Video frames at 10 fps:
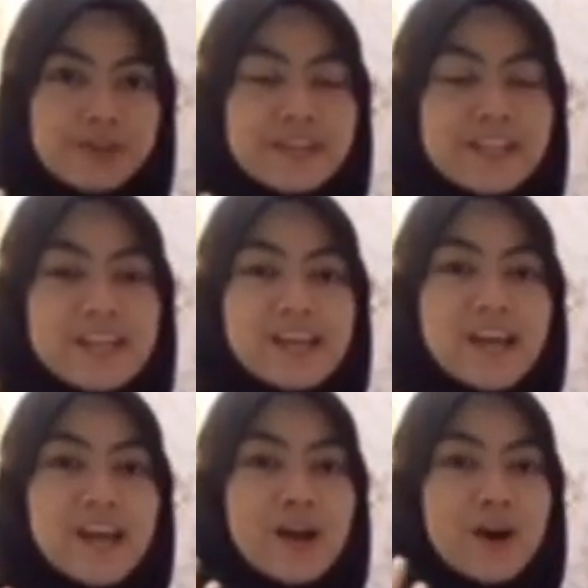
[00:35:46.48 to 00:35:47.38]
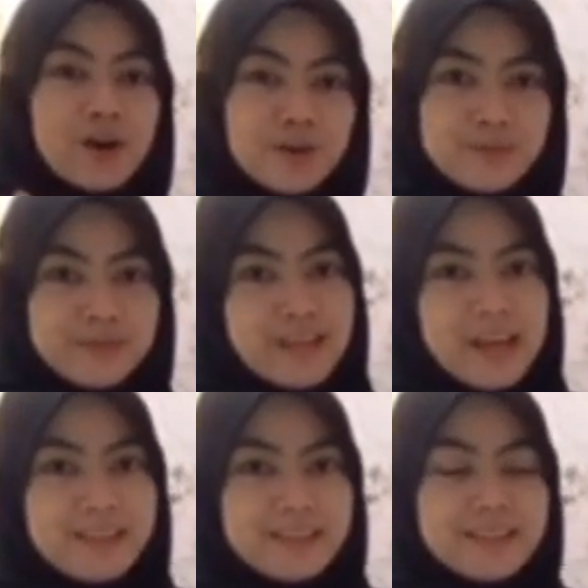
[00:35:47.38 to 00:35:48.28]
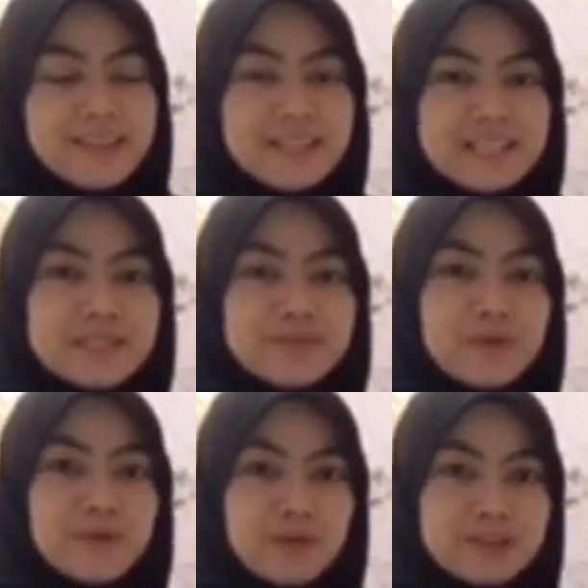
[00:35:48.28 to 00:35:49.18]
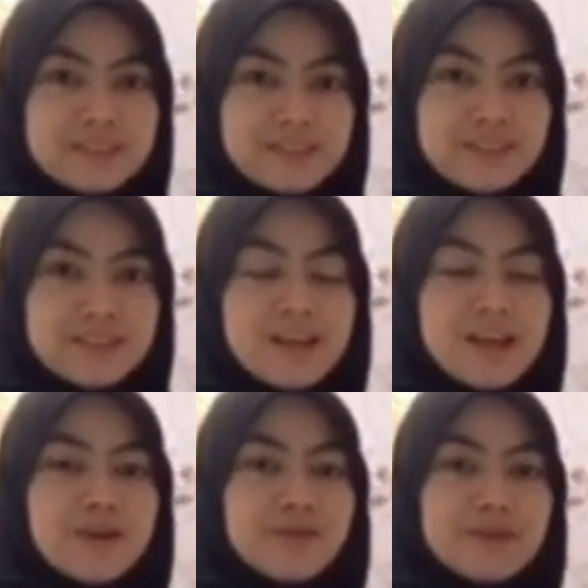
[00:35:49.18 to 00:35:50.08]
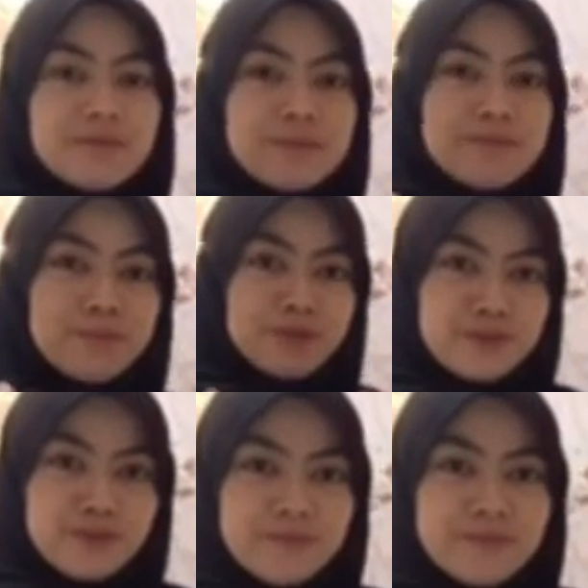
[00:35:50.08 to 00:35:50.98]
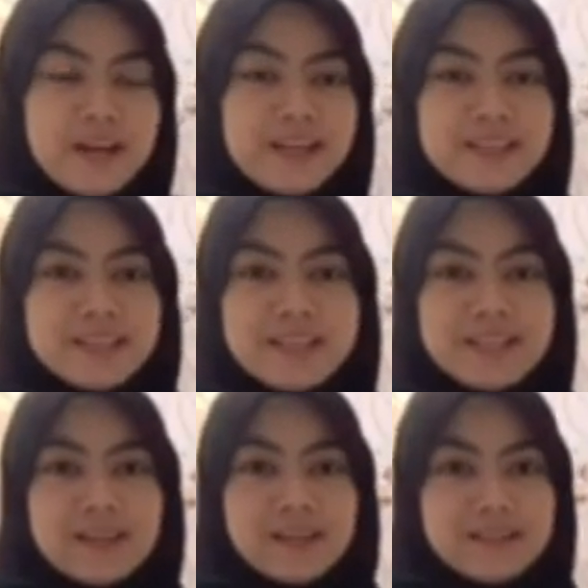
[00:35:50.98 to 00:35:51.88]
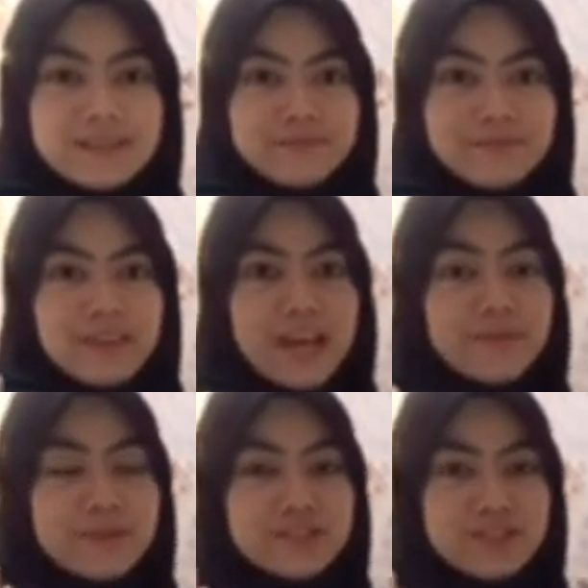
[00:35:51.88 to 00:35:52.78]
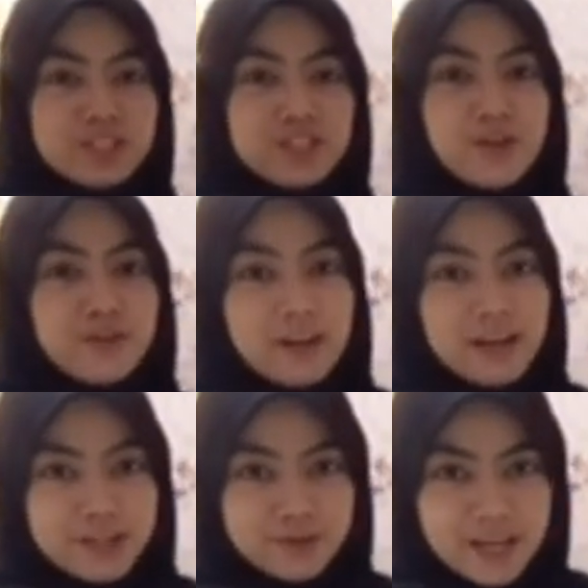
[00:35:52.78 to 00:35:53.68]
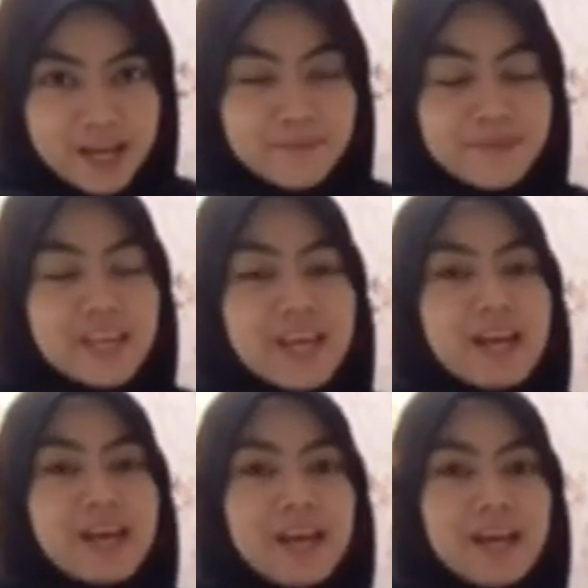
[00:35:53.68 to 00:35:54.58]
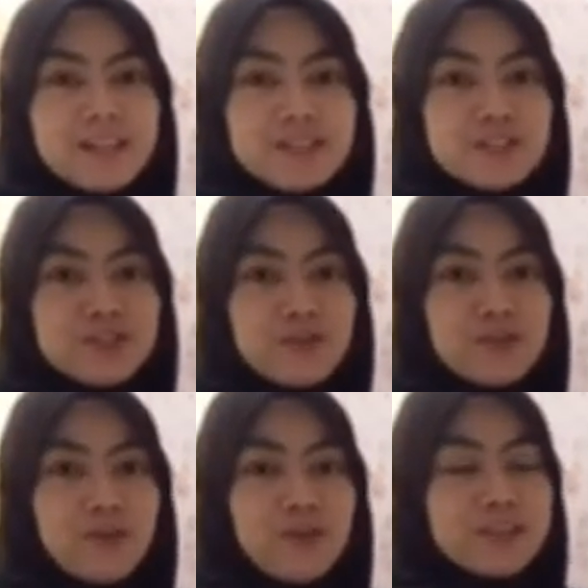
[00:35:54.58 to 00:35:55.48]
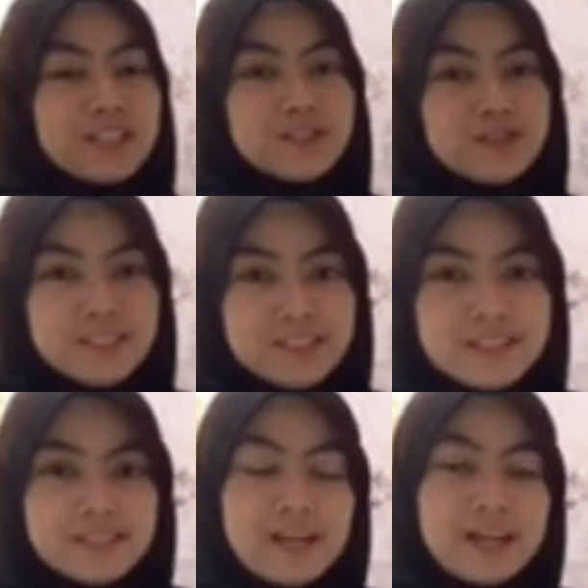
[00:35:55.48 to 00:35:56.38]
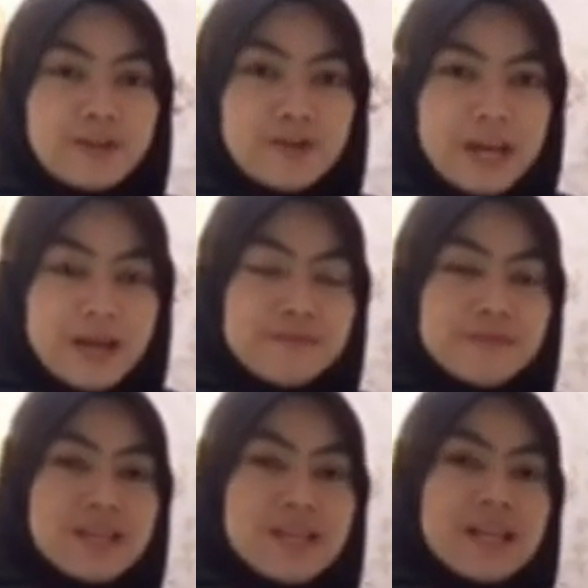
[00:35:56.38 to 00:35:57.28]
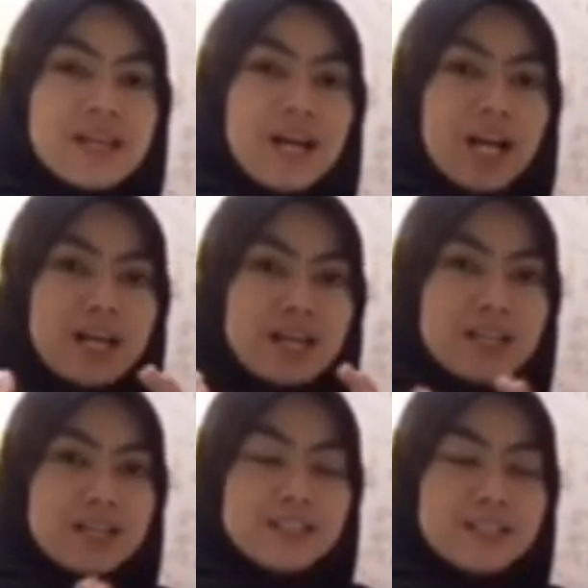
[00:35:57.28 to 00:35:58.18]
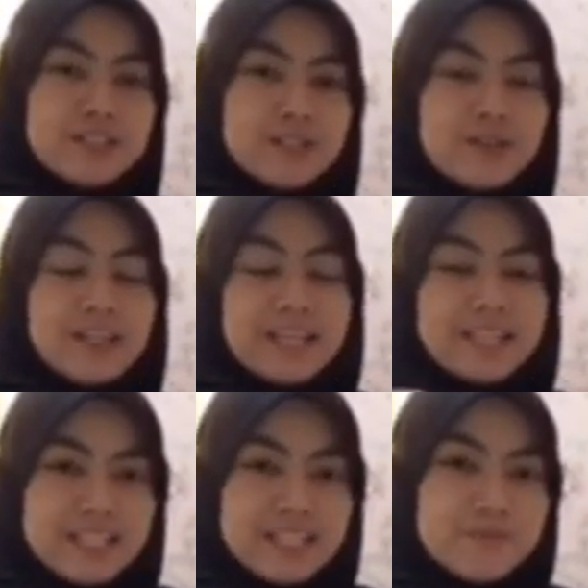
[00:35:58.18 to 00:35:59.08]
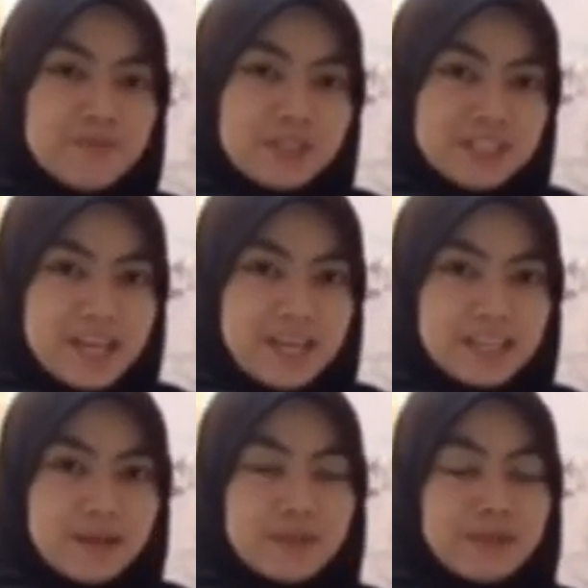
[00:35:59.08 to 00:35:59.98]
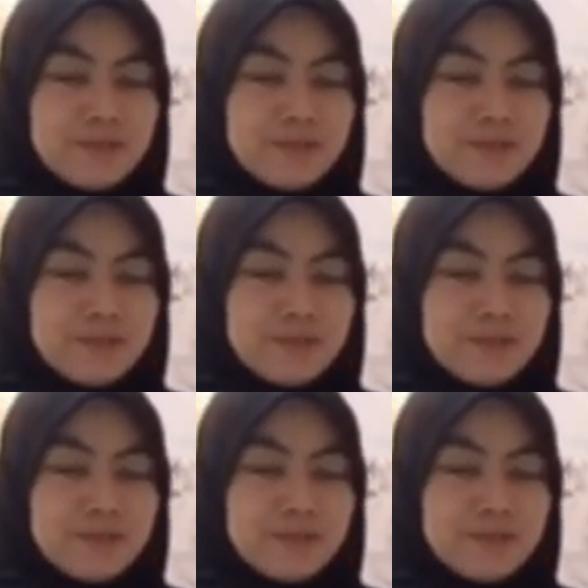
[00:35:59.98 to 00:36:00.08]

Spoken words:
really hope that this proposal will be approved by the administration of IIUM and also all the students in IIUM, so that this project can be